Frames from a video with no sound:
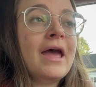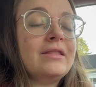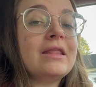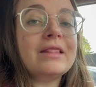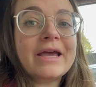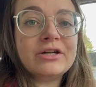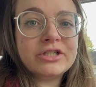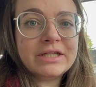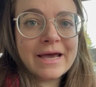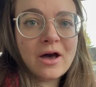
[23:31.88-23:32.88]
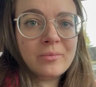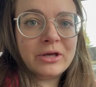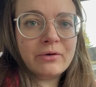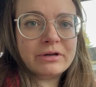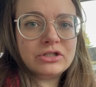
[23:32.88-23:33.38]
And later today, I'll
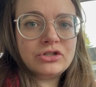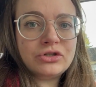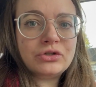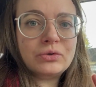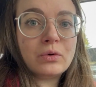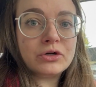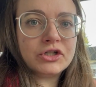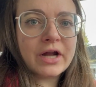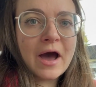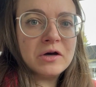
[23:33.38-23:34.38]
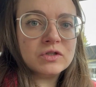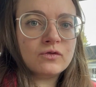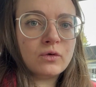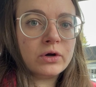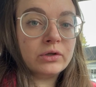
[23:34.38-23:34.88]
be going to Orchard House
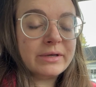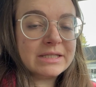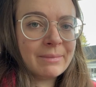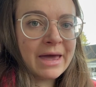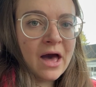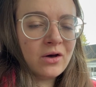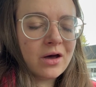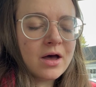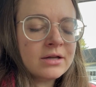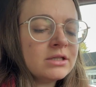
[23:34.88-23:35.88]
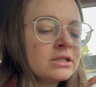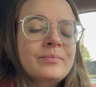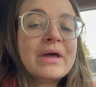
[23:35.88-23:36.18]
for Louisa May Alcott.